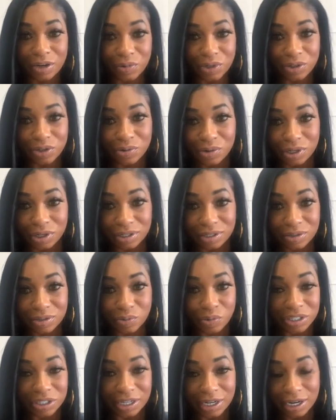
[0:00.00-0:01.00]
can we do this?
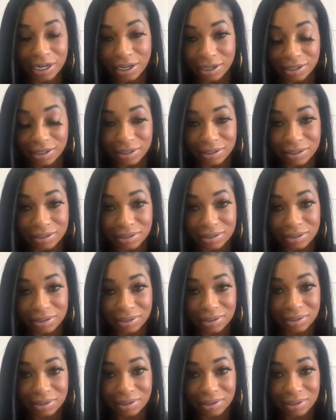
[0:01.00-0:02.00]
What's next?
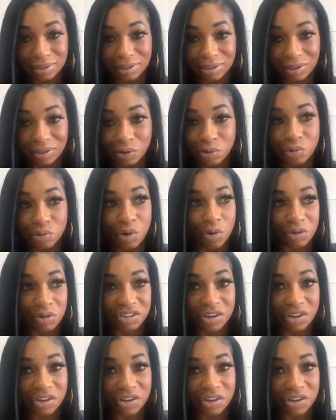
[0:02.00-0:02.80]
Mm who gonna